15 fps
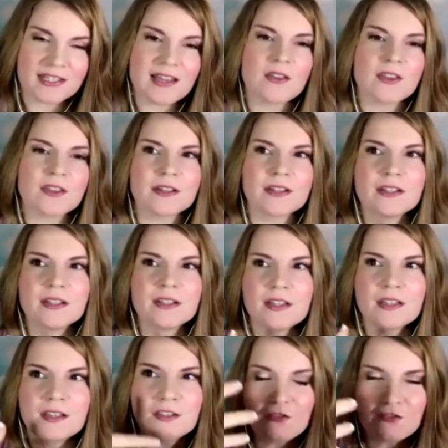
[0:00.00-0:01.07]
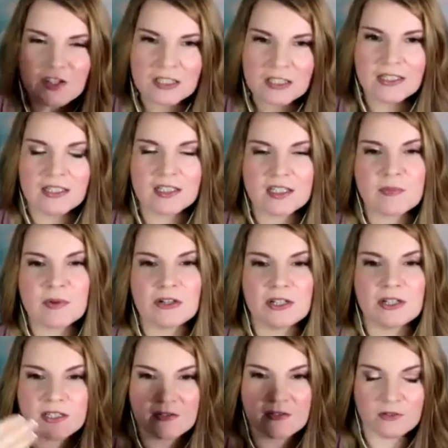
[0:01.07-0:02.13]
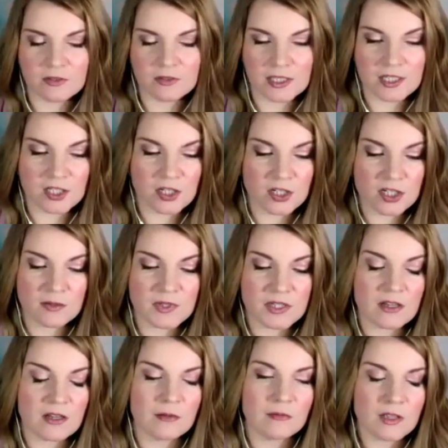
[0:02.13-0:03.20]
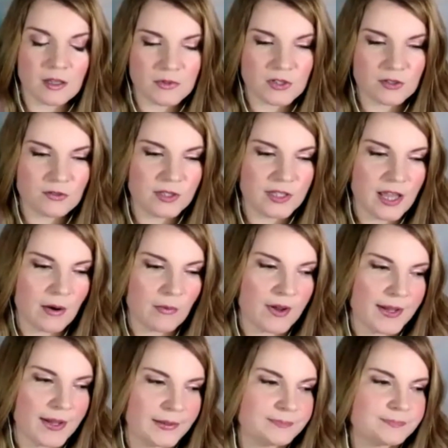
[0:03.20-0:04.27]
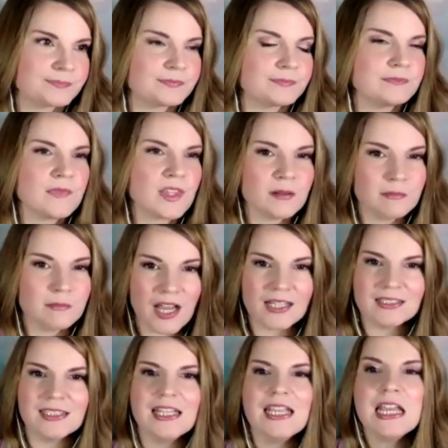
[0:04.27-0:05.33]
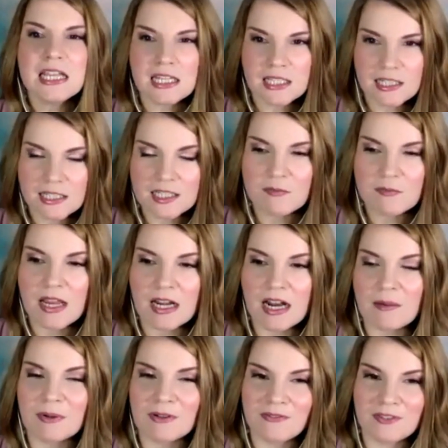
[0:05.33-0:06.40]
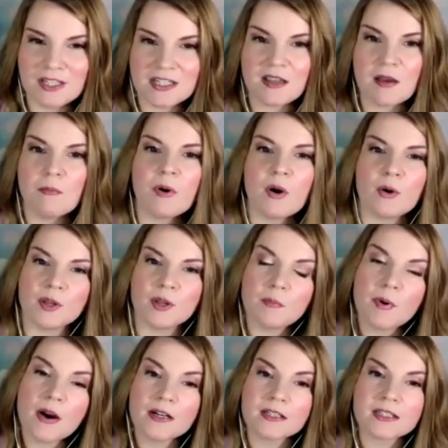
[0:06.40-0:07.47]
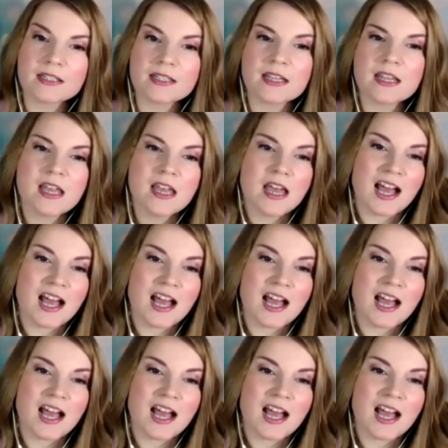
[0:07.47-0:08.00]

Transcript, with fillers: That's how the the feeling experience of a relationship com comes through in that way. But it is made up of these component parts.